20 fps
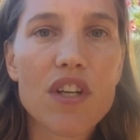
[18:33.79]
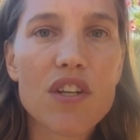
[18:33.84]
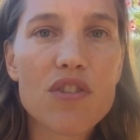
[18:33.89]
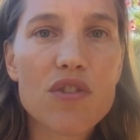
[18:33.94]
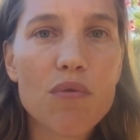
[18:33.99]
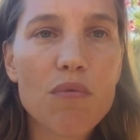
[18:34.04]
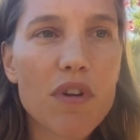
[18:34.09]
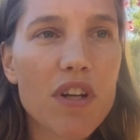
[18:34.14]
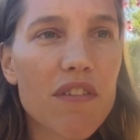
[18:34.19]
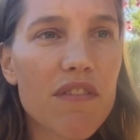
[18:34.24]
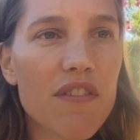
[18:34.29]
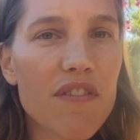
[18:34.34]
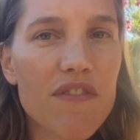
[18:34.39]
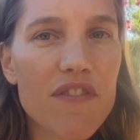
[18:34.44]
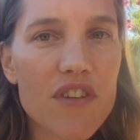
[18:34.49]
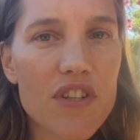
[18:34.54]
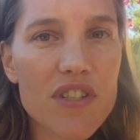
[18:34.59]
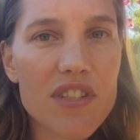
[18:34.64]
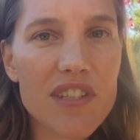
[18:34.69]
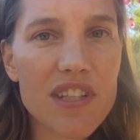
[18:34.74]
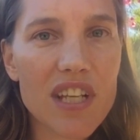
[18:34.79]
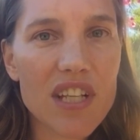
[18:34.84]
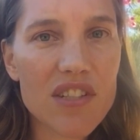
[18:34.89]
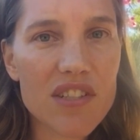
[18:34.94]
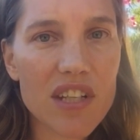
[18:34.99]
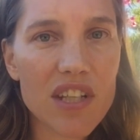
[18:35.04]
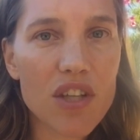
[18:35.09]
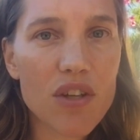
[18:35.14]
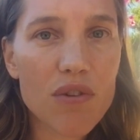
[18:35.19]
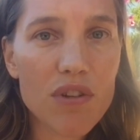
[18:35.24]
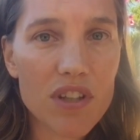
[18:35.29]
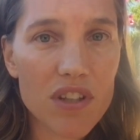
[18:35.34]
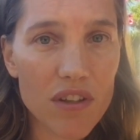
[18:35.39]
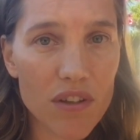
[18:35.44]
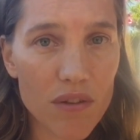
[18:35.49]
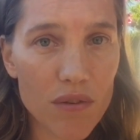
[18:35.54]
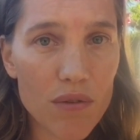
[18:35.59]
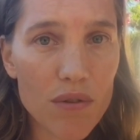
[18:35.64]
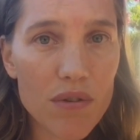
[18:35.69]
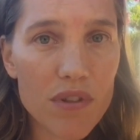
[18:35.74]
So one of the first things that you
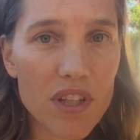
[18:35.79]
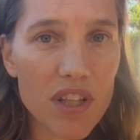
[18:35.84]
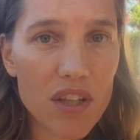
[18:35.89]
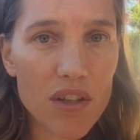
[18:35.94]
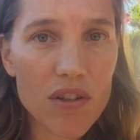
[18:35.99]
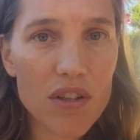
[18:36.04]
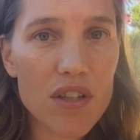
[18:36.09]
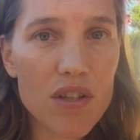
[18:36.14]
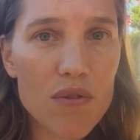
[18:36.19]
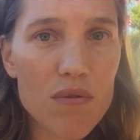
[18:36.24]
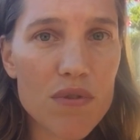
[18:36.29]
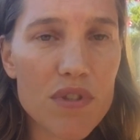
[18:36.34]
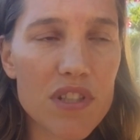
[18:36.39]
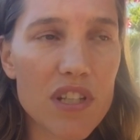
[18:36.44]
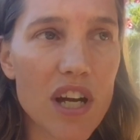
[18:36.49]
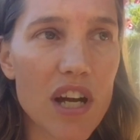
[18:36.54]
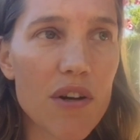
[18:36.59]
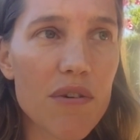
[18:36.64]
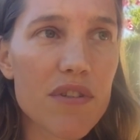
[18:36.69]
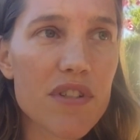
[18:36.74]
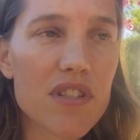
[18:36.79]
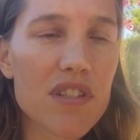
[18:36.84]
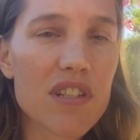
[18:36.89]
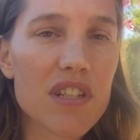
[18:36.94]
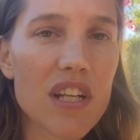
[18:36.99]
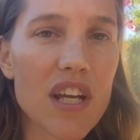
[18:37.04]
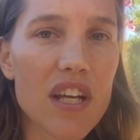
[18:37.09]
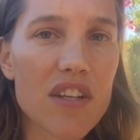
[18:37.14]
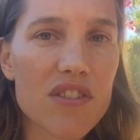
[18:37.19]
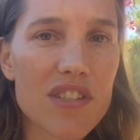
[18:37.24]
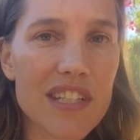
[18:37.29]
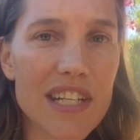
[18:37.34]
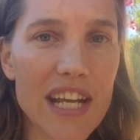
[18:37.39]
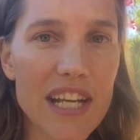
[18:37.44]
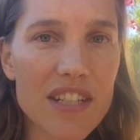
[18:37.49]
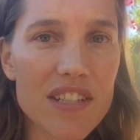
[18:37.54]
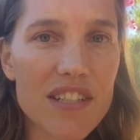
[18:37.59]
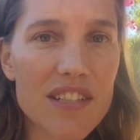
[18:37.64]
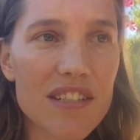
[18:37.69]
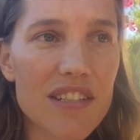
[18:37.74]
can do, that you can use now as an
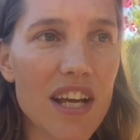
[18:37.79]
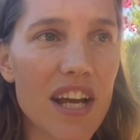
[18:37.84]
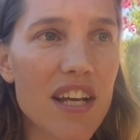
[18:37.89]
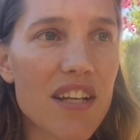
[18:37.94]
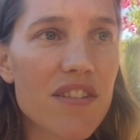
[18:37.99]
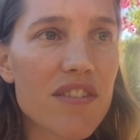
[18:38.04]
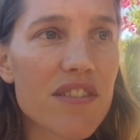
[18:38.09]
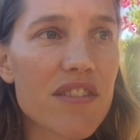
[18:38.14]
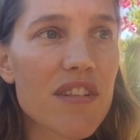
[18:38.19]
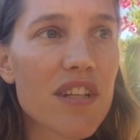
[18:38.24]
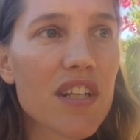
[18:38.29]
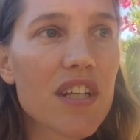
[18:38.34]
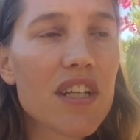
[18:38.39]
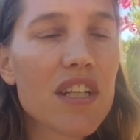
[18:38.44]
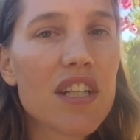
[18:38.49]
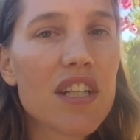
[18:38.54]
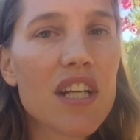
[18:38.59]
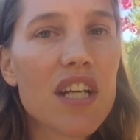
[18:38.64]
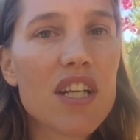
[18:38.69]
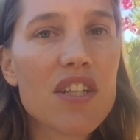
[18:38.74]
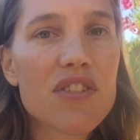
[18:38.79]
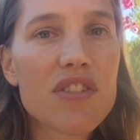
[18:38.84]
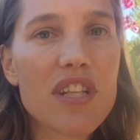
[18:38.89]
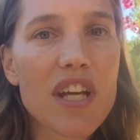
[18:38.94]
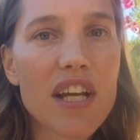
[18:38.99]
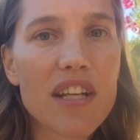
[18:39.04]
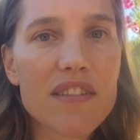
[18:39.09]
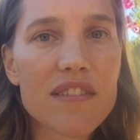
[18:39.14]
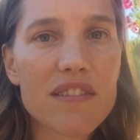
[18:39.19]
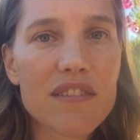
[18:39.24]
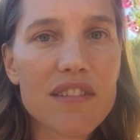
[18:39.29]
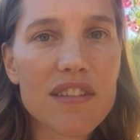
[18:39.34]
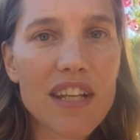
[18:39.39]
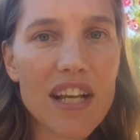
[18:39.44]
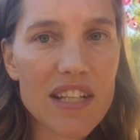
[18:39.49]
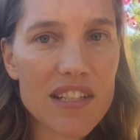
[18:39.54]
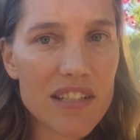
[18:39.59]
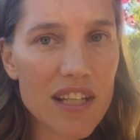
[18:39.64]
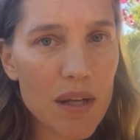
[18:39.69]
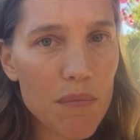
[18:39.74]
exercise, is that
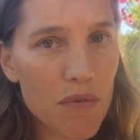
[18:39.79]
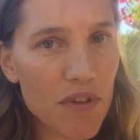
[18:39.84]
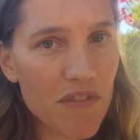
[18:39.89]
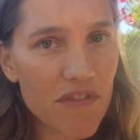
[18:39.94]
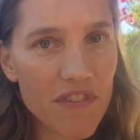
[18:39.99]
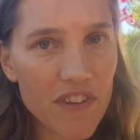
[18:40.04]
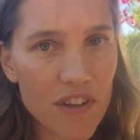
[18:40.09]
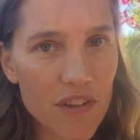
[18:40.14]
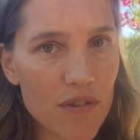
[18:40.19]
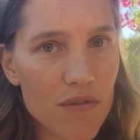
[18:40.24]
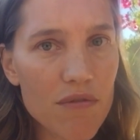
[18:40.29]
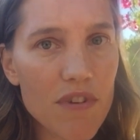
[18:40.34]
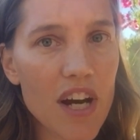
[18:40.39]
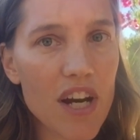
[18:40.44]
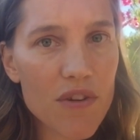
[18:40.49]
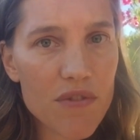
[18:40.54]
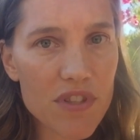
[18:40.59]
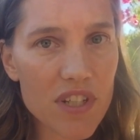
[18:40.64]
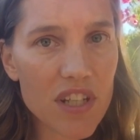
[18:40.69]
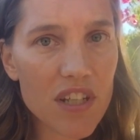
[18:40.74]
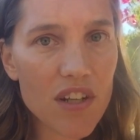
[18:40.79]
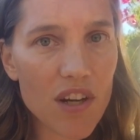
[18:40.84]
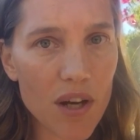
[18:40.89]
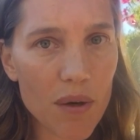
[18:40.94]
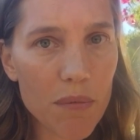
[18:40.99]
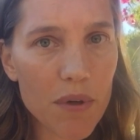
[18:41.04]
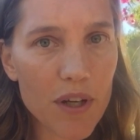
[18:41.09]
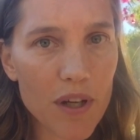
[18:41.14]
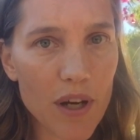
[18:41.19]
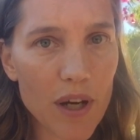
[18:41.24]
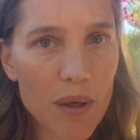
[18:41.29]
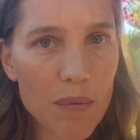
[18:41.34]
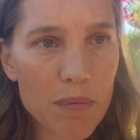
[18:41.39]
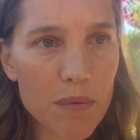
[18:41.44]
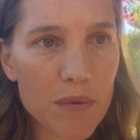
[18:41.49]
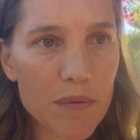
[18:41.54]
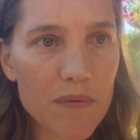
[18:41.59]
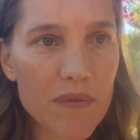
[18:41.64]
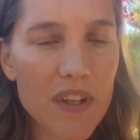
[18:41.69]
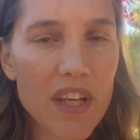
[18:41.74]
next time you feel arousing coming up,
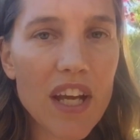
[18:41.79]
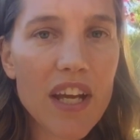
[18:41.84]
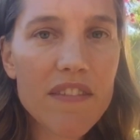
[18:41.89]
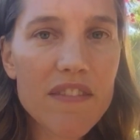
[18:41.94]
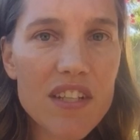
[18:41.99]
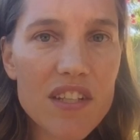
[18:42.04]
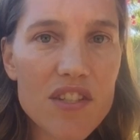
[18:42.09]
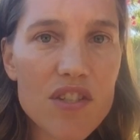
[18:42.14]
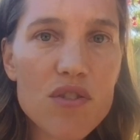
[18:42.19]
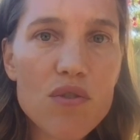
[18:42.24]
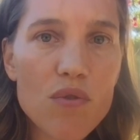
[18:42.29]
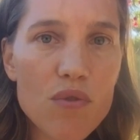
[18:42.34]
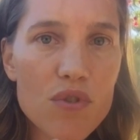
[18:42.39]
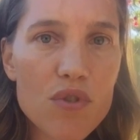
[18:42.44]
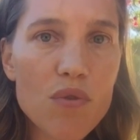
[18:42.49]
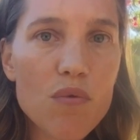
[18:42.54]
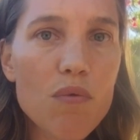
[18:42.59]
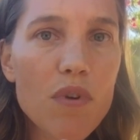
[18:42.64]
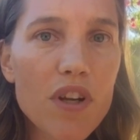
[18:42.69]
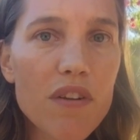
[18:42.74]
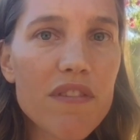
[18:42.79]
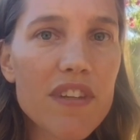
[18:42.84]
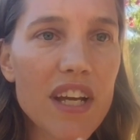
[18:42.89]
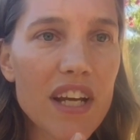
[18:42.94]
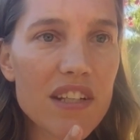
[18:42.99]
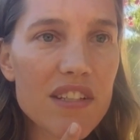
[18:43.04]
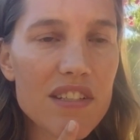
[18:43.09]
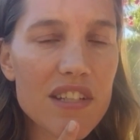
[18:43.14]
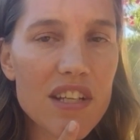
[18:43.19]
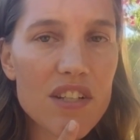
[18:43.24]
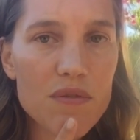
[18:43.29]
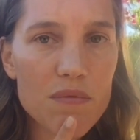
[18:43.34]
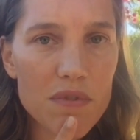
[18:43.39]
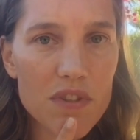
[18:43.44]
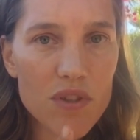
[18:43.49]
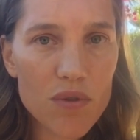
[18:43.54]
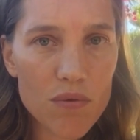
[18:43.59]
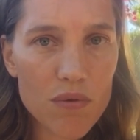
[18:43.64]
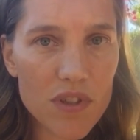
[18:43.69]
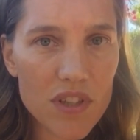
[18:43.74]
and this is also one of the exercises
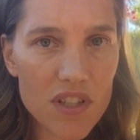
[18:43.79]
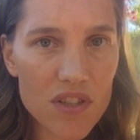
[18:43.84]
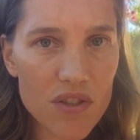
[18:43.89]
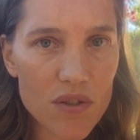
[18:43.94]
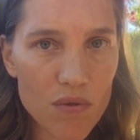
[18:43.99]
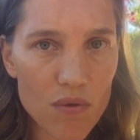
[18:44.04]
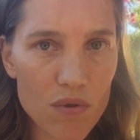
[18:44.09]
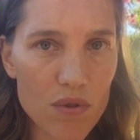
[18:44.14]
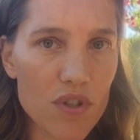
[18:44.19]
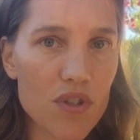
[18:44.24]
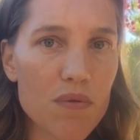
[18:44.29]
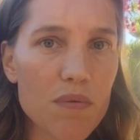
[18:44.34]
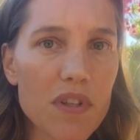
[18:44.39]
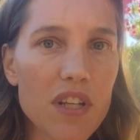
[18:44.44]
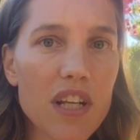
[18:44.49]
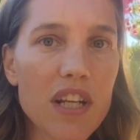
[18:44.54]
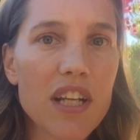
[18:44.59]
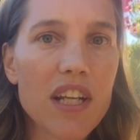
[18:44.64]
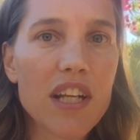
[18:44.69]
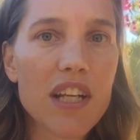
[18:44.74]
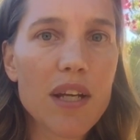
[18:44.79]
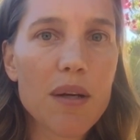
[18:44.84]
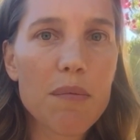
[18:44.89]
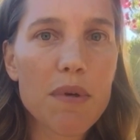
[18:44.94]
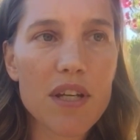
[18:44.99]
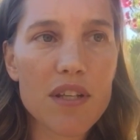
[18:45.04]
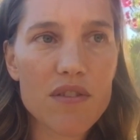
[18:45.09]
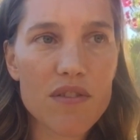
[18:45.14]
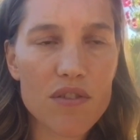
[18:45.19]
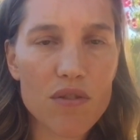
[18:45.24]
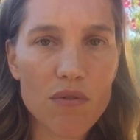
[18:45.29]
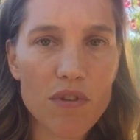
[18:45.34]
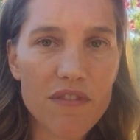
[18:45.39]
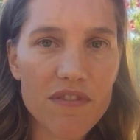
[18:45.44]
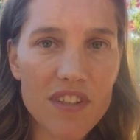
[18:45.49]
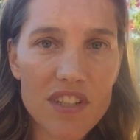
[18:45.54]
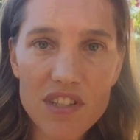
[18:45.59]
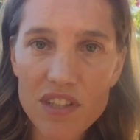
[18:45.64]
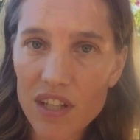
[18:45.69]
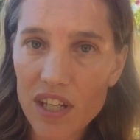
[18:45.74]
we do in this course with Anelia Benz. So
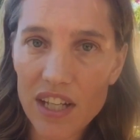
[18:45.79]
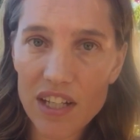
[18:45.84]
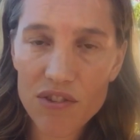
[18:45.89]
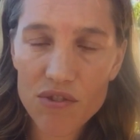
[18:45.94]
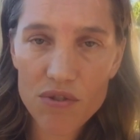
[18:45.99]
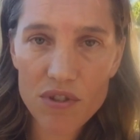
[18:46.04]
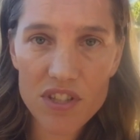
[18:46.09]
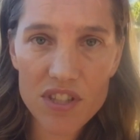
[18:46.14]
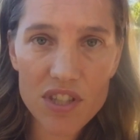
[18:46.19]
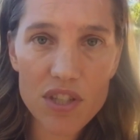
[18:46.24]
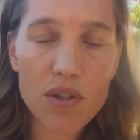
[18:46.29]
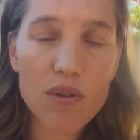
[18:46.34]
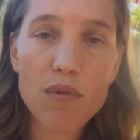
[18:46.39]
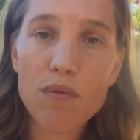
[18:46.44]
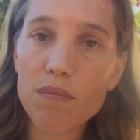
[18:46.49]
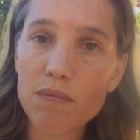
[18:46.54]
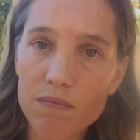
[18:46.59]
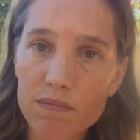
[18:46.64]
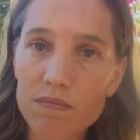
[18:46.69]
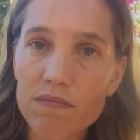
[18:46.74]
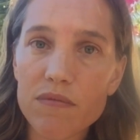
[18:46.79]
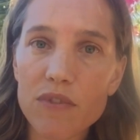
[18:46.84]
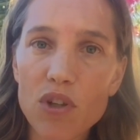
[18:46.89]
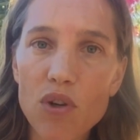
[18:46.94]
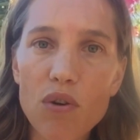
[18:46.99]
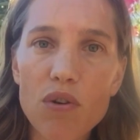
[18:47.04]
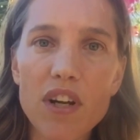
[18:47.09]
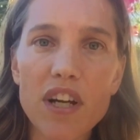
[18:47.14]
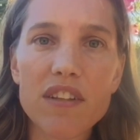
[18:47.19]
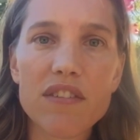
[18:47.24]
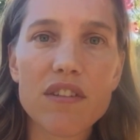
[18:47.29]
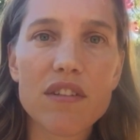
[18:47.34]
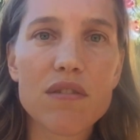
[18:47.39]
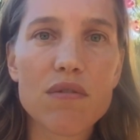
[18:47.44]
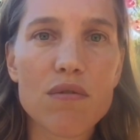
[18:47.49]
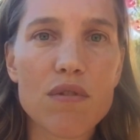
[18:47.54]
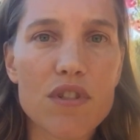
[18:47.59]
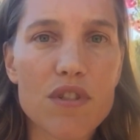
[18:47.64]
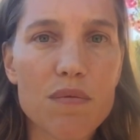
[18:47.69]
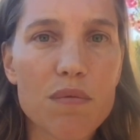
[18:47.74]
if this interests you, go get the
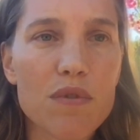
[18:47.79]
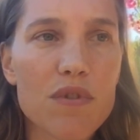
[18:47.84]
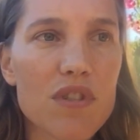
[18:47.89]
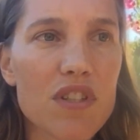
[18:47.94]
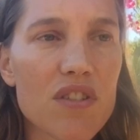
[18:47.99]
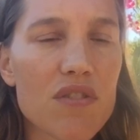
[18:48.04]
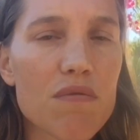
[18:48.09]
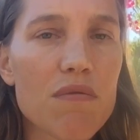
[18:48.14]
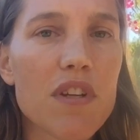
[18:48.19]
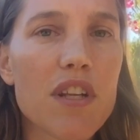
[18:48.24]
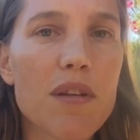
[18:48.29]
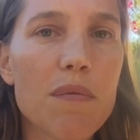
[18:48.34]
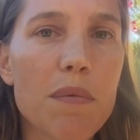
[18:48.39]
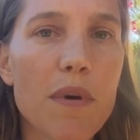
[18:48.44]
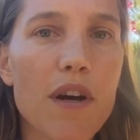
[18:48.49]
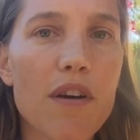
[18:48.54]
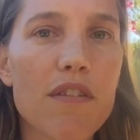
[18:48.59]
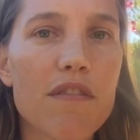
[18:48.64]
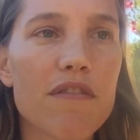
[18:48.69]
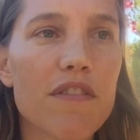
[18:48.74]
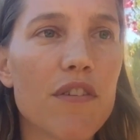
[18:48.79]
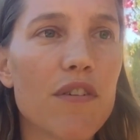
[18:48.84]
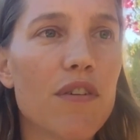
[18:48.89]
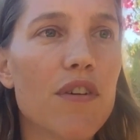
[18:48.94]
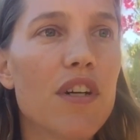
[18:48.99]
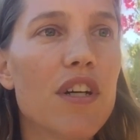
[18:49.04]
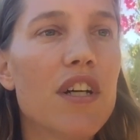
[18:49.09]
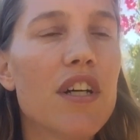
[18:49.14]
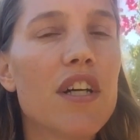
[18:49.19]
course, because it's really powerful.